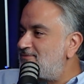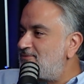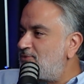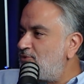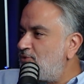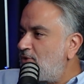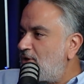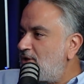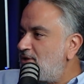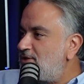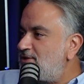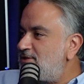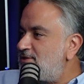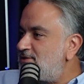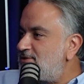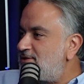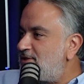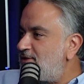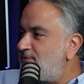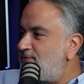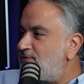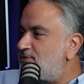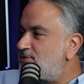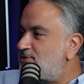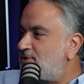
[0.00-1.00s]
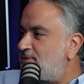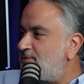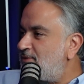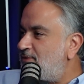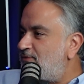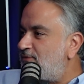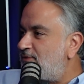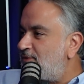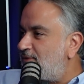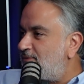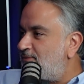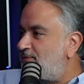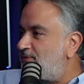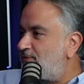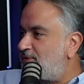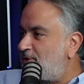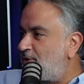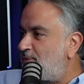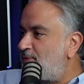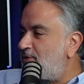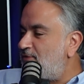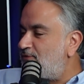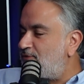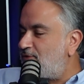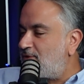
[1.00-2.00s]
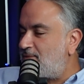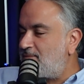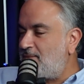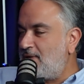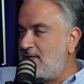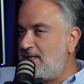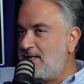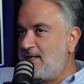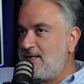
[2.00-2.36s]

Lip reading: Who are these reviews coming from?